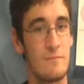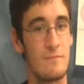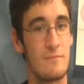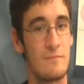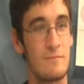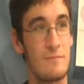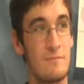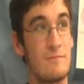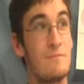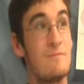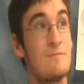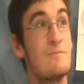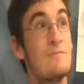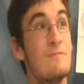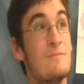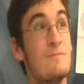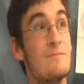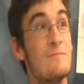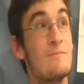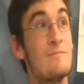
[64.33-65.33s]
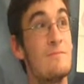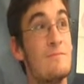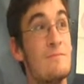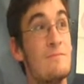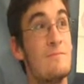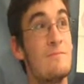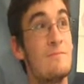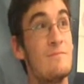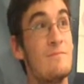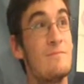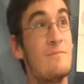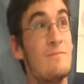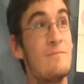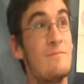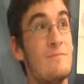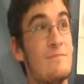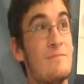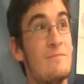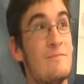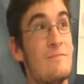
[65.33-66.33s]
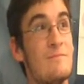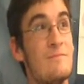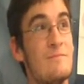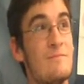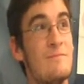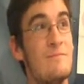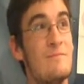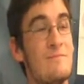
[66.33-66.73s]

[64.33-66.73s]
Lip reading: (silent)